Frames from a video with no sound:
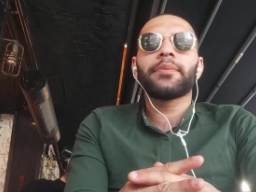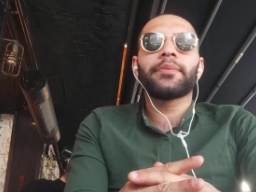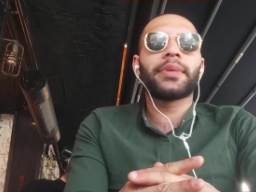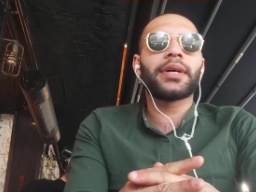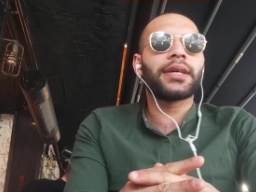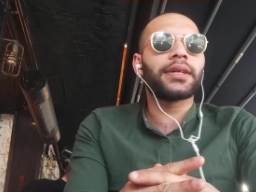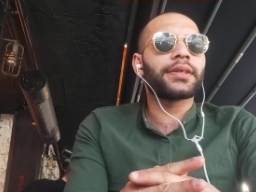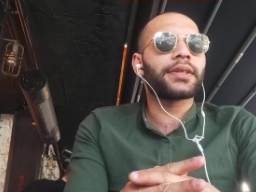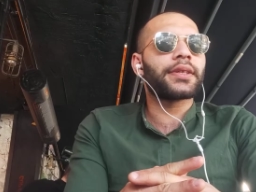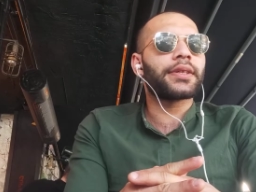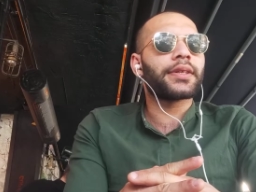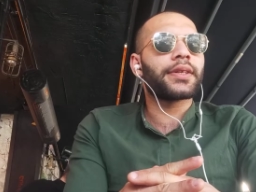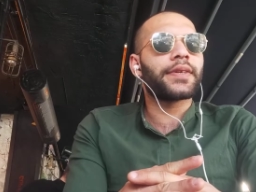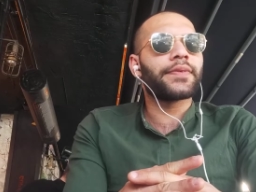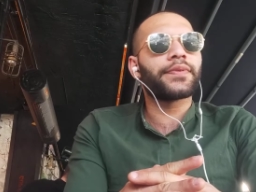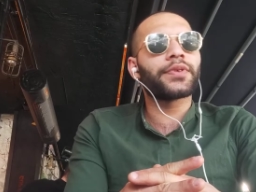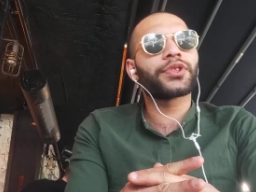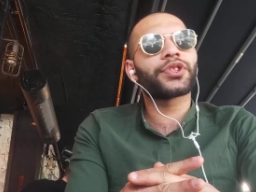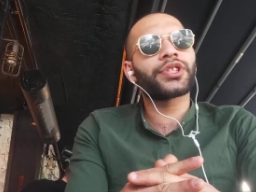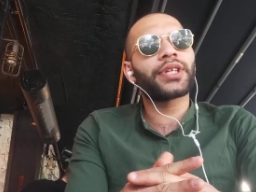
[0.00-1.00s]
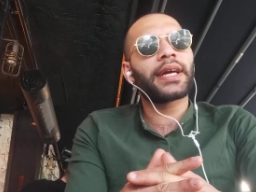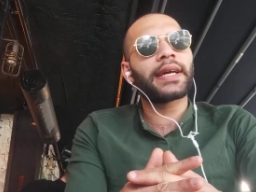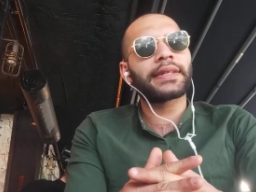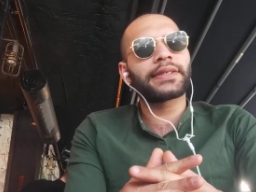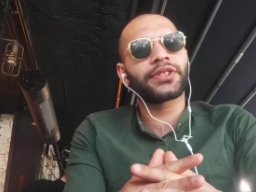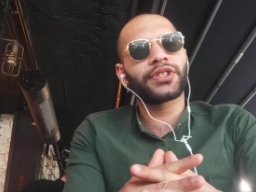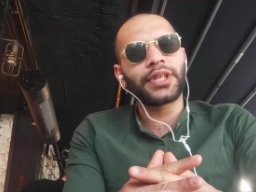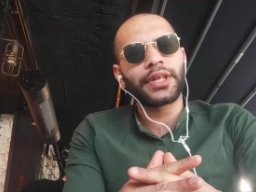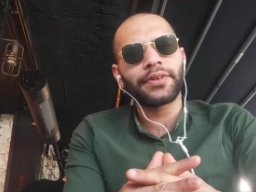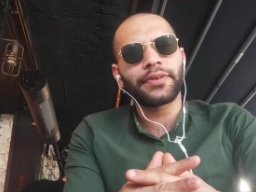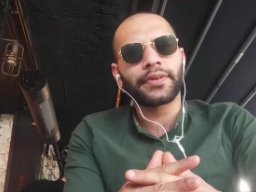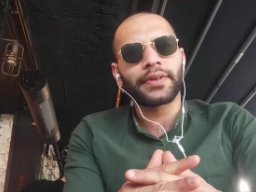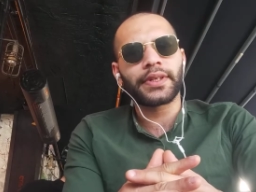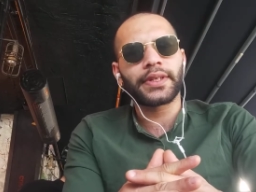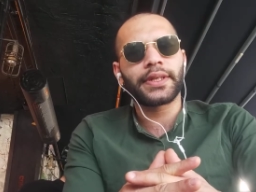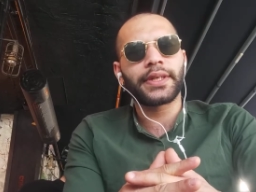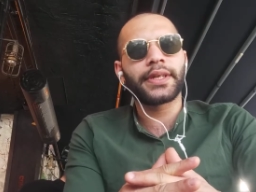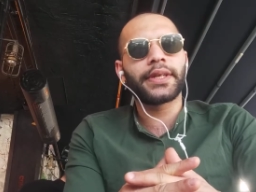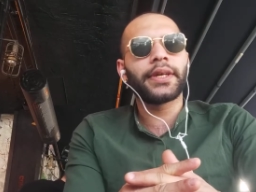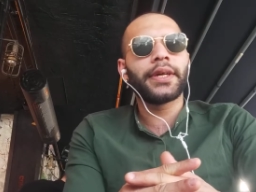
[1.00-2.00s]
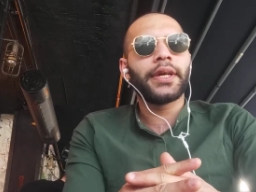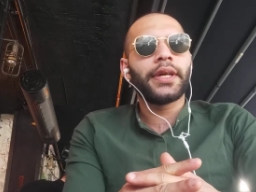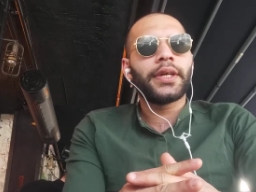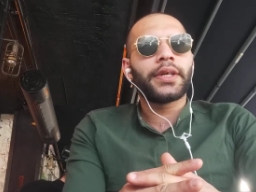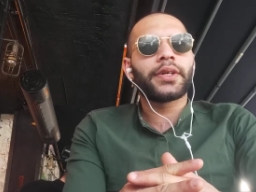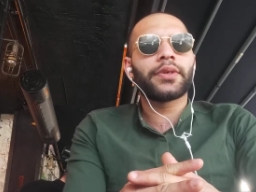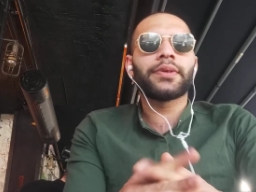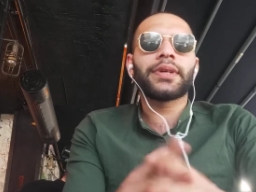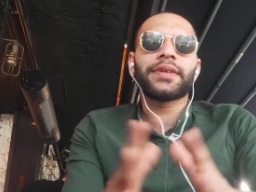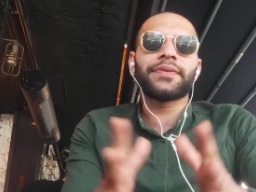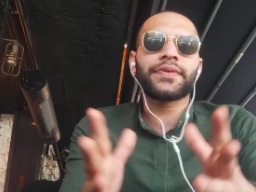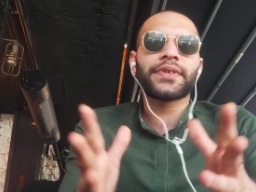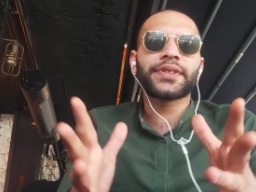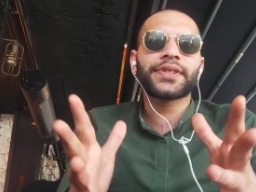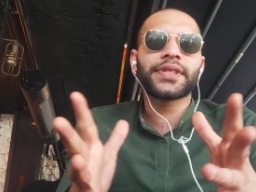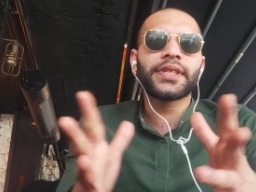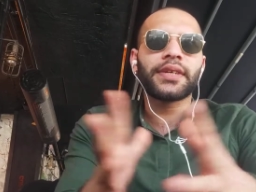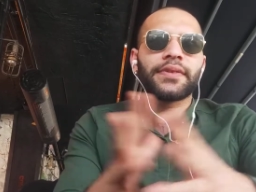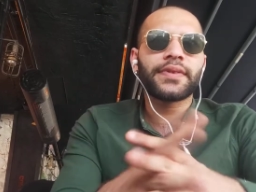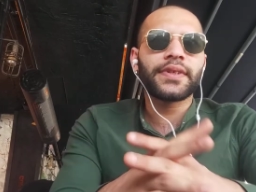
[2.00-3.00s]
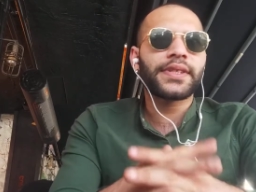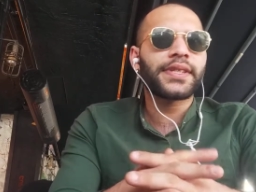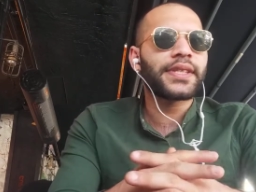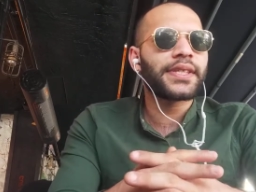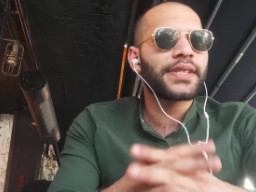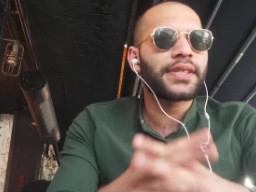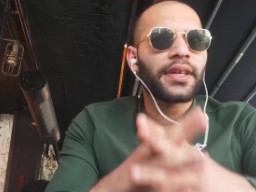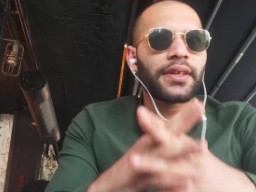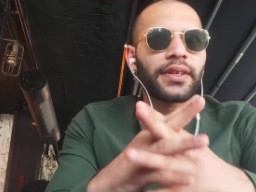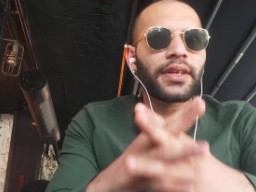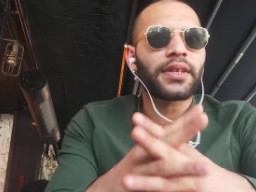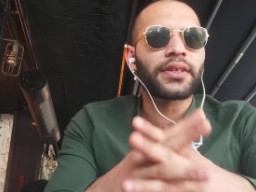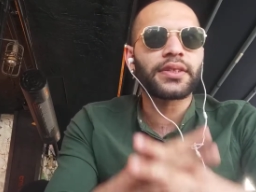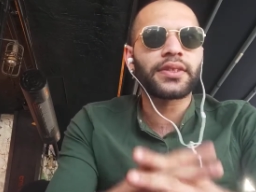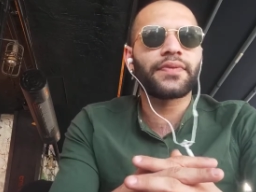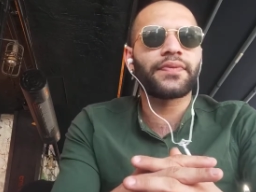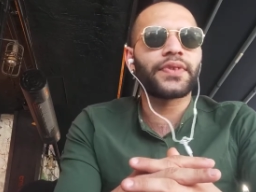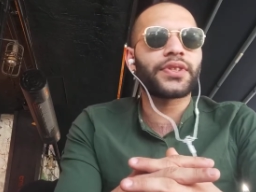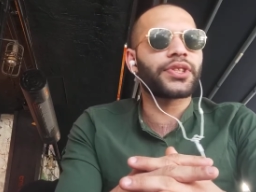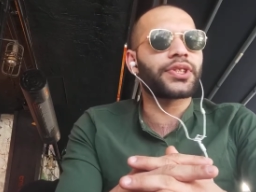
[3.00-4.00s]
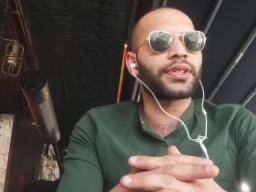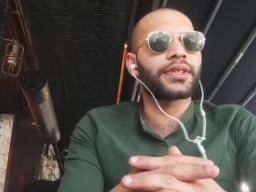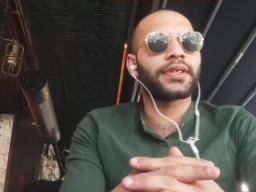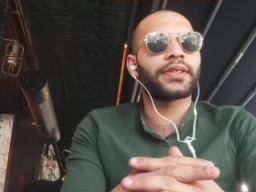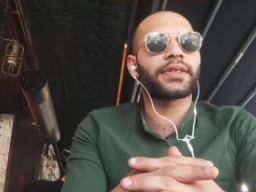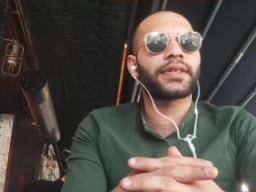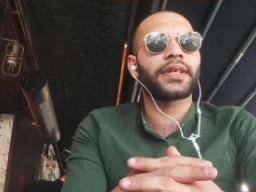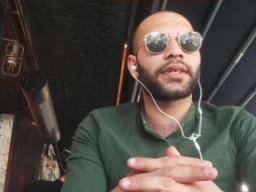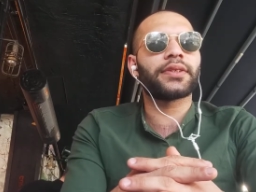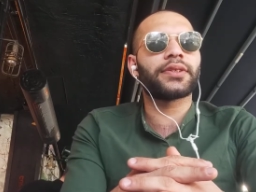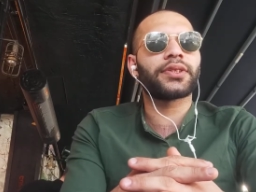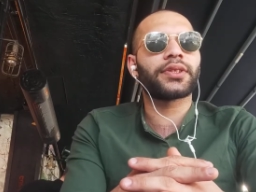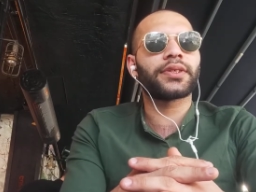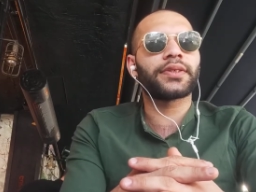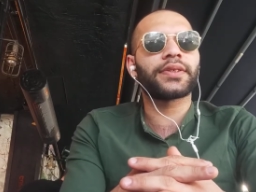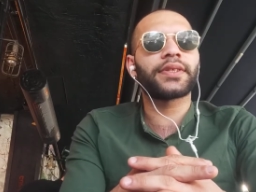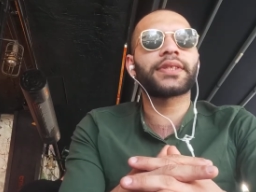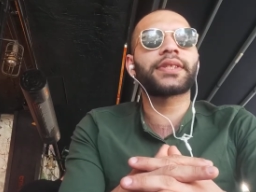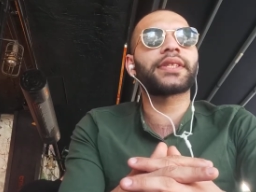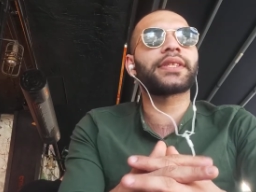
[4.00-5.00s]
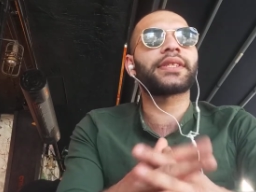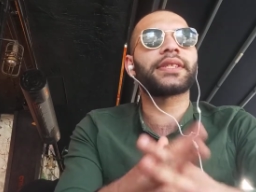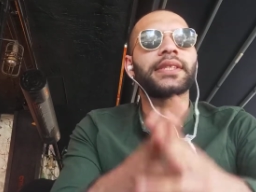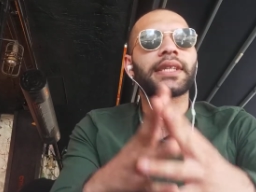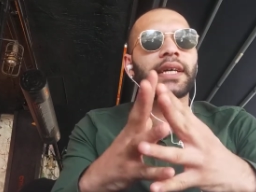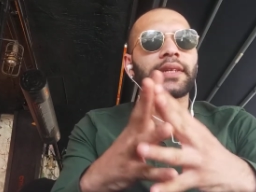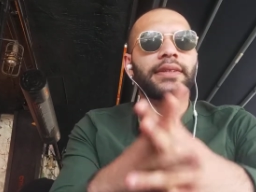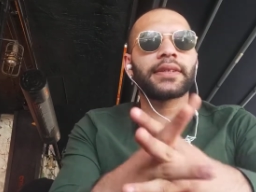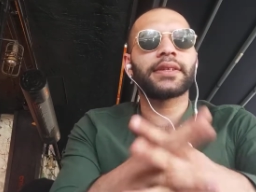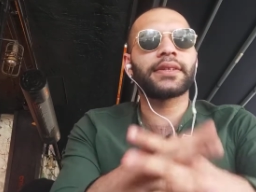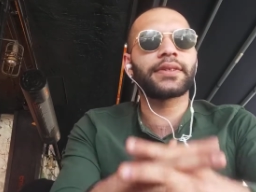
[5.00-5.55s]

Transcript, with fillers: but if you check generally, you'll understand this is not artificial intelligence, this is not